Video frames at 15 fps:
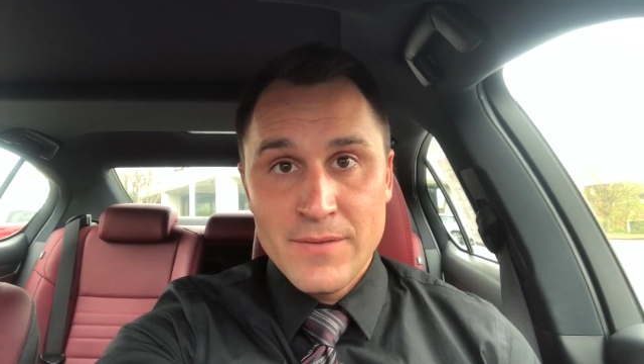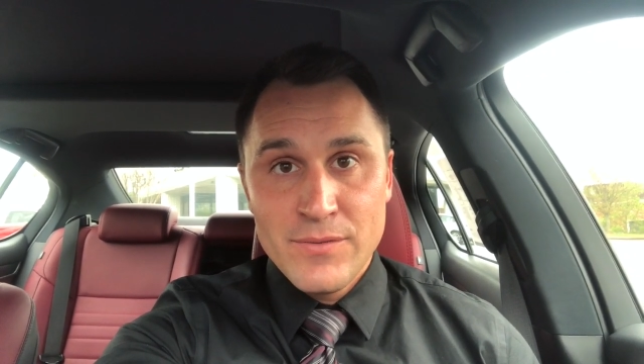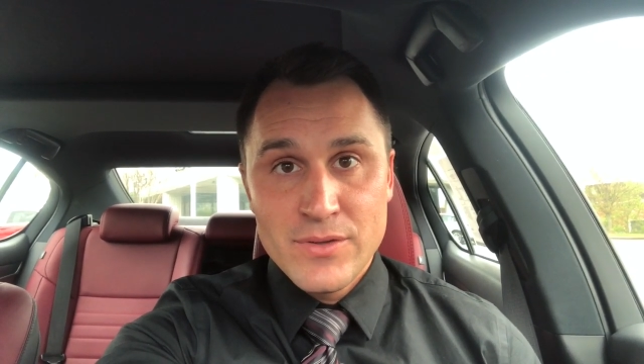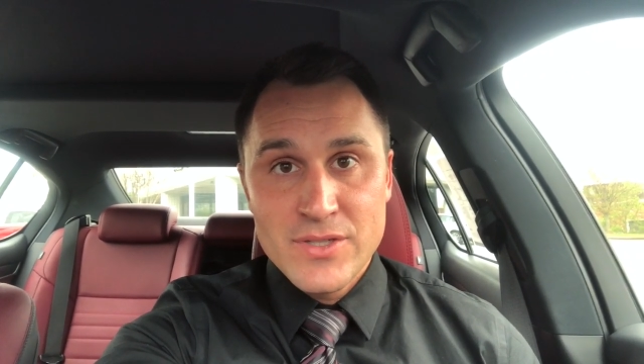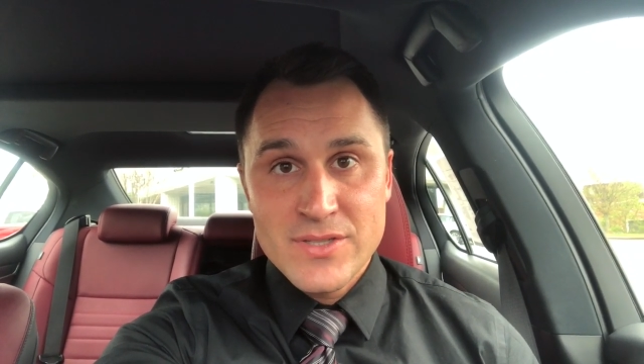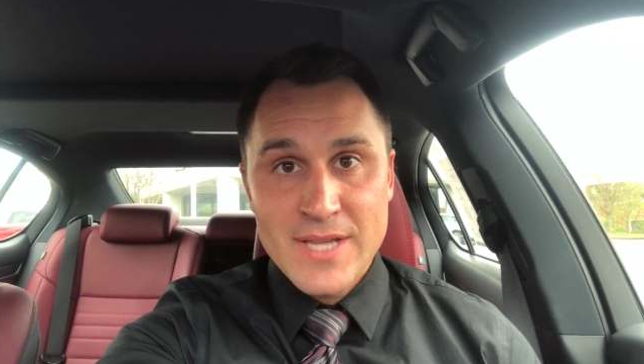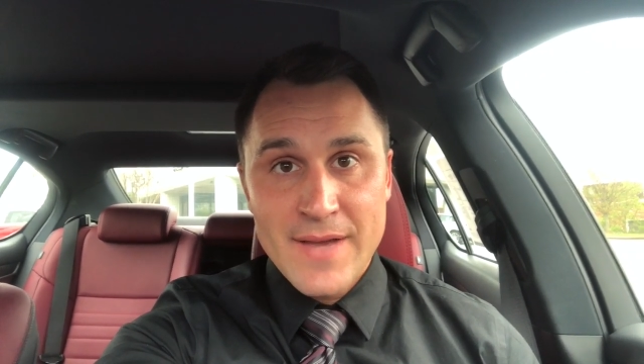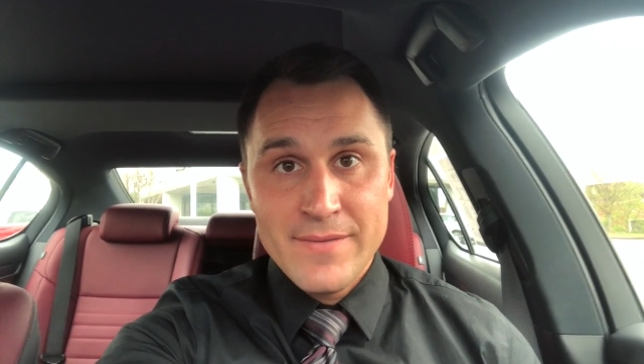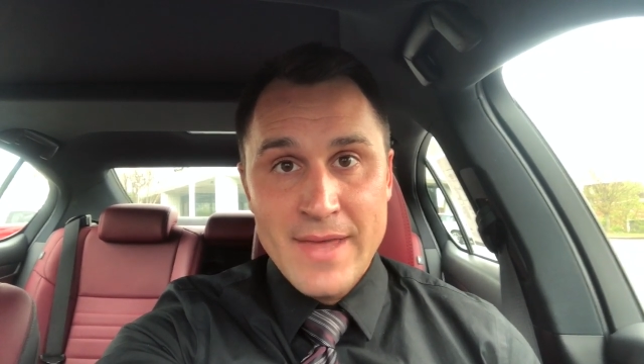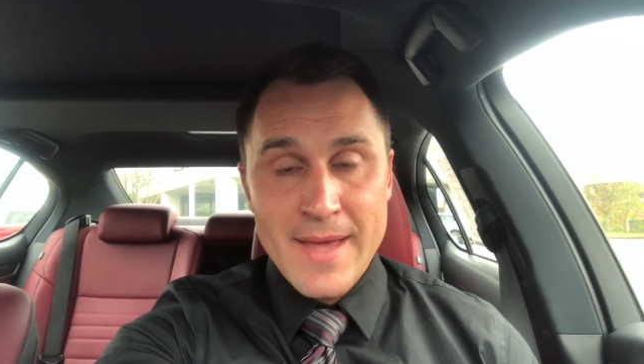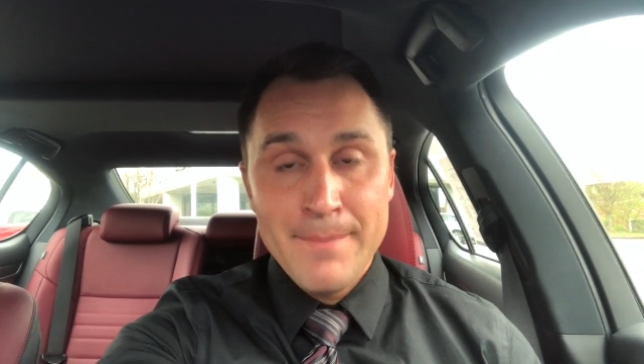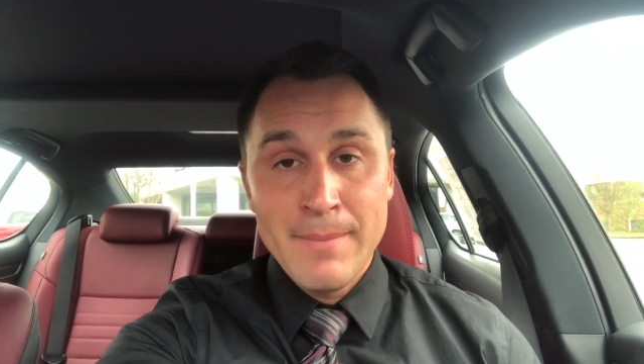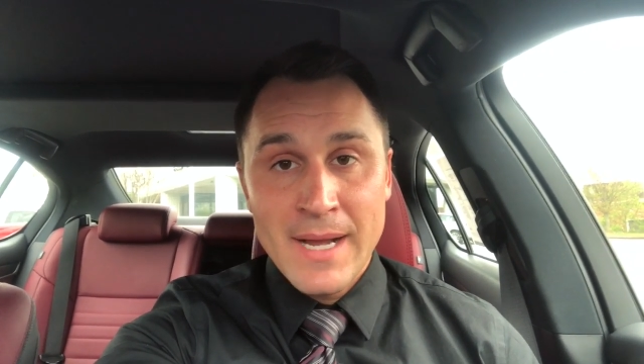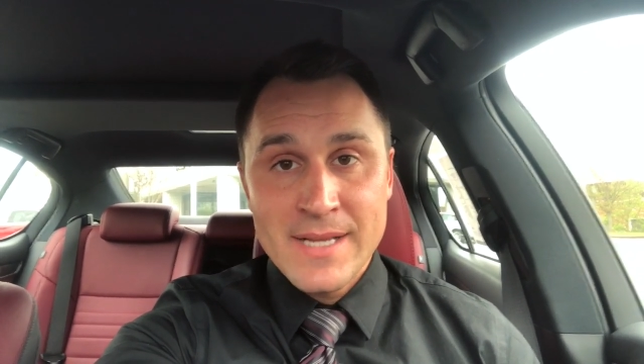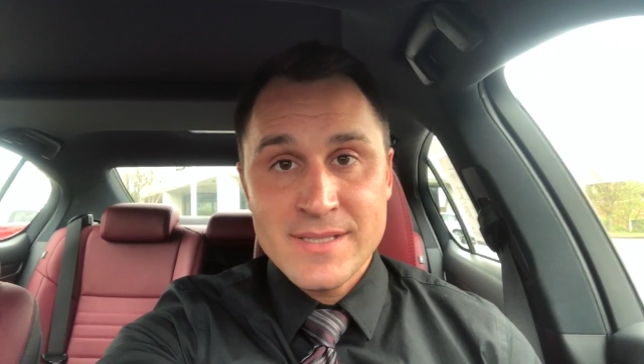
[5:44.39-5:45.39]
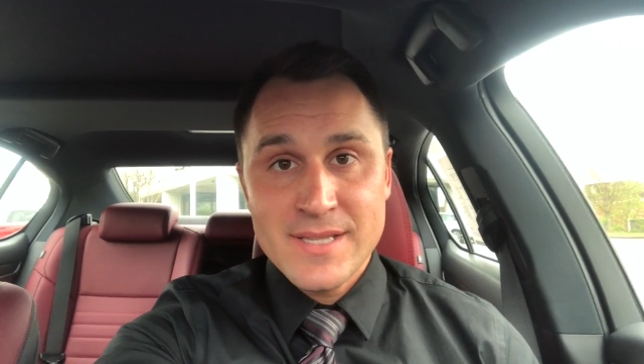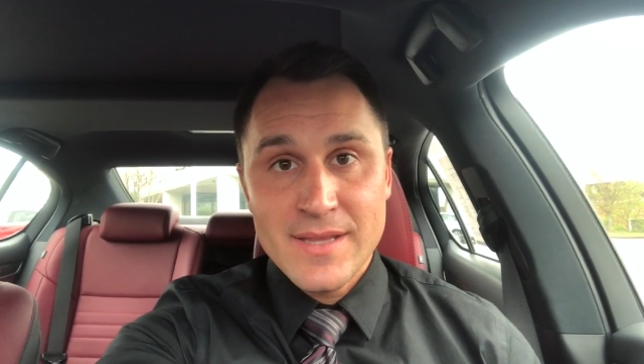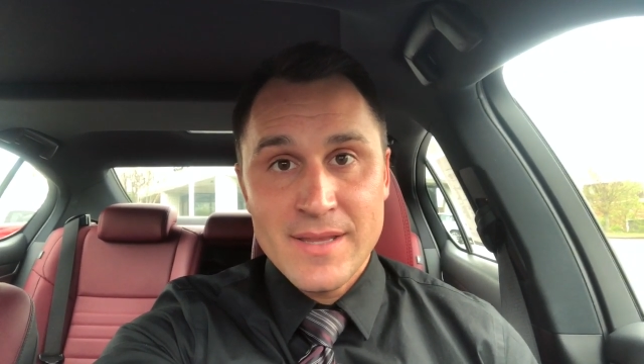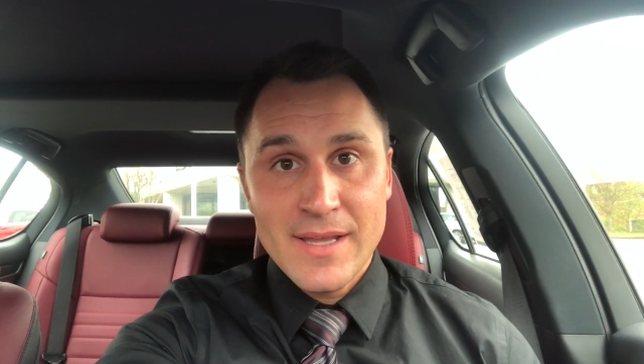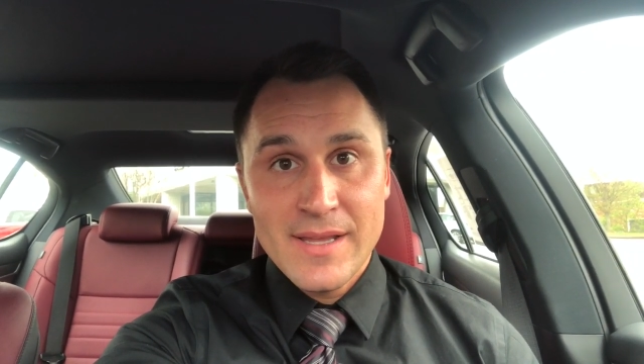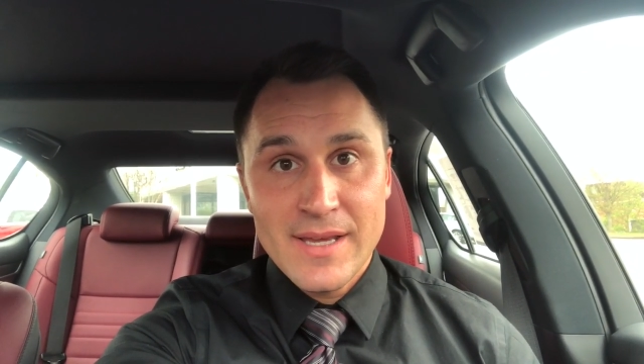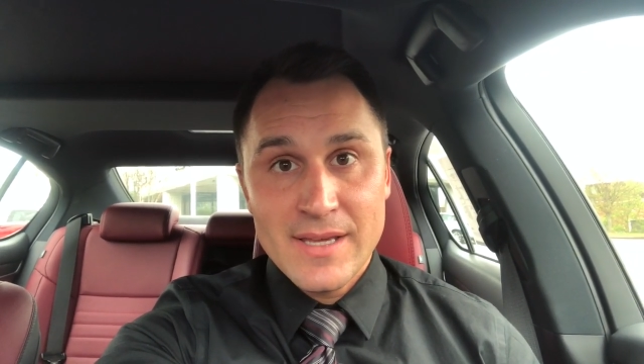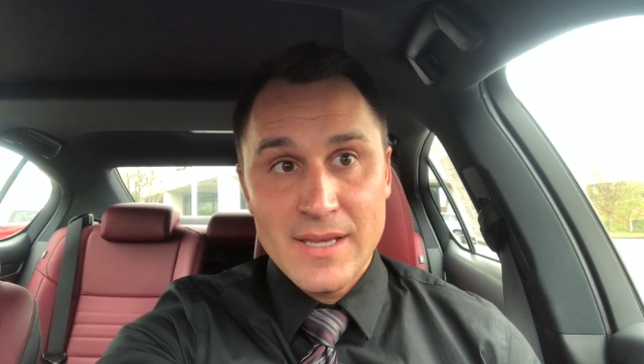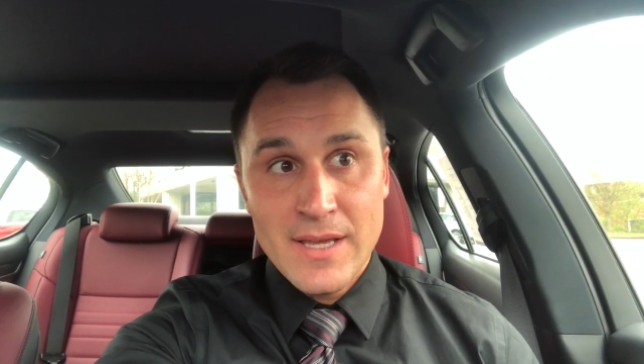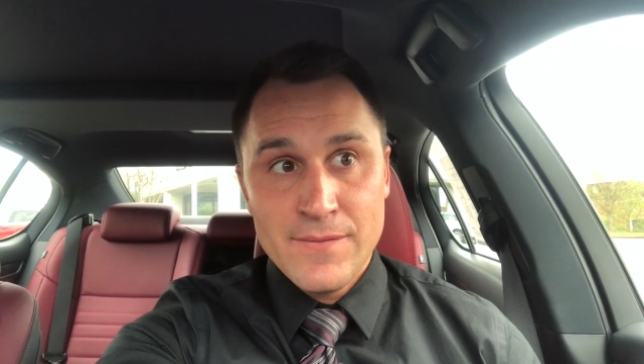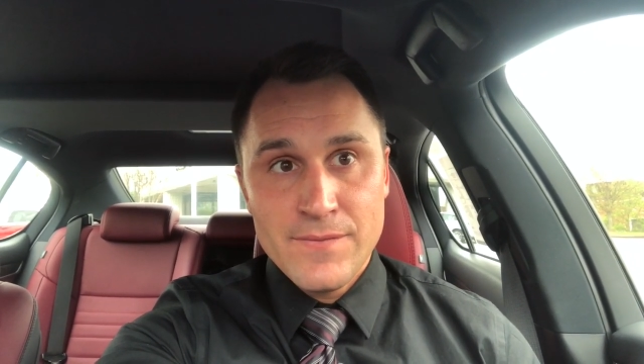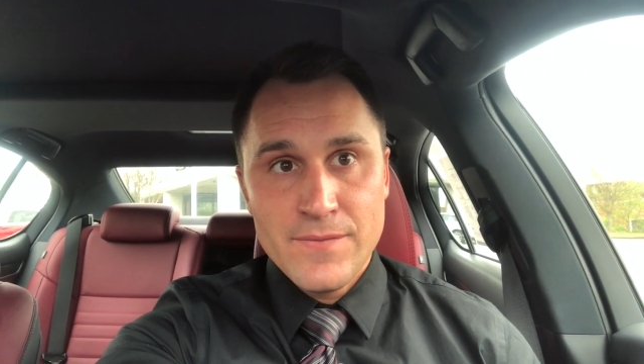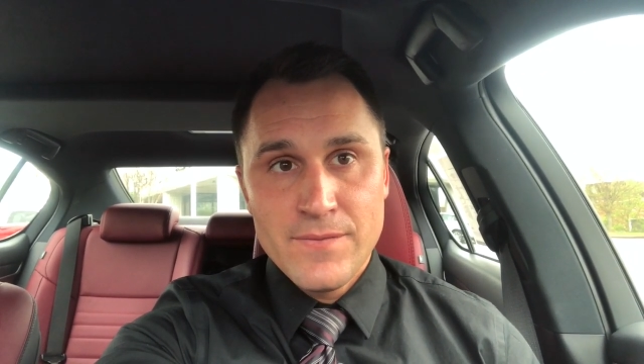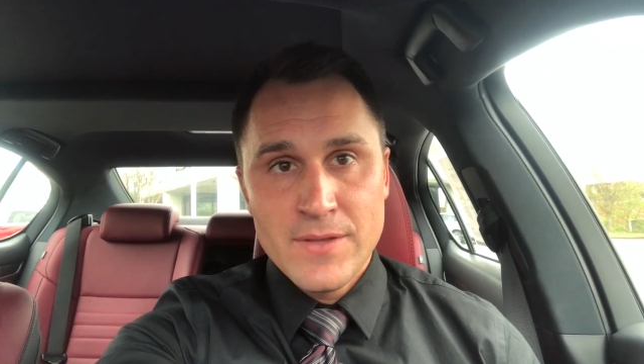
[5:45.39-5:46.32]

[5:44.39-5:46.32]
if you just have that mindset that like if